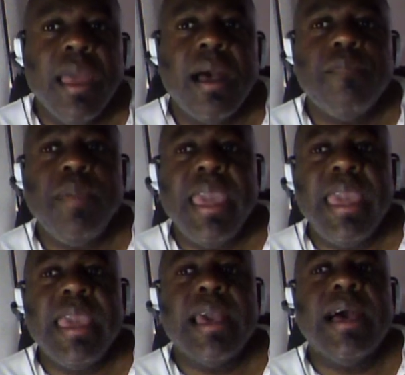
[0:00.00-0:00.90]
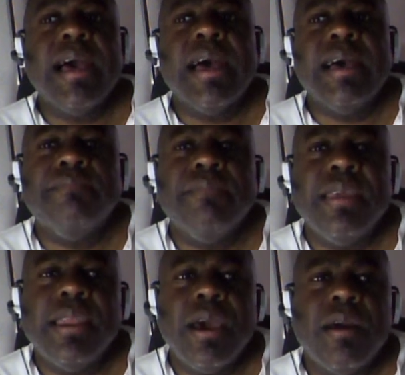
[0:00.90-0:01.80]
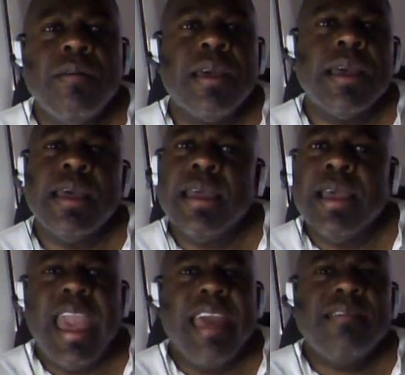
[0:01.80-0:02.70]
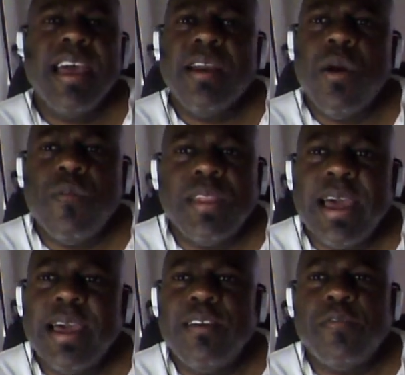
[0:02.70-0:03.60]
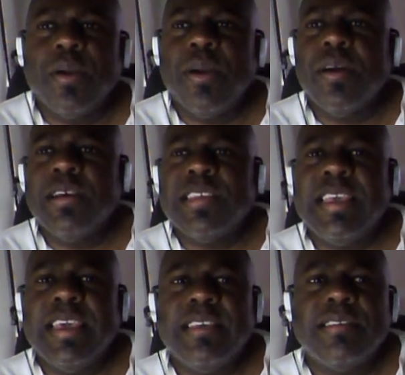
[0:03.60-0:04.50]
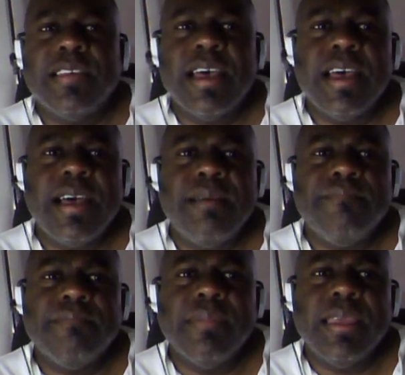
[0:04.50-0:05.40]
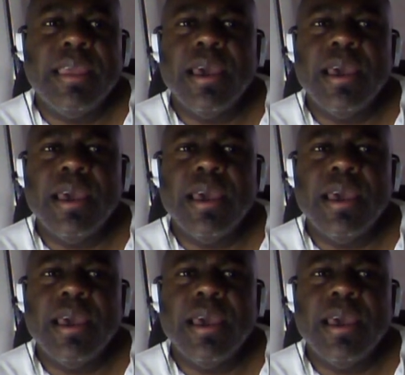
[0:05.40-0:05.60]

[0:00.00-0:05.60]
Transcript: of being, um, you know, anti Kovalev because he's, um, you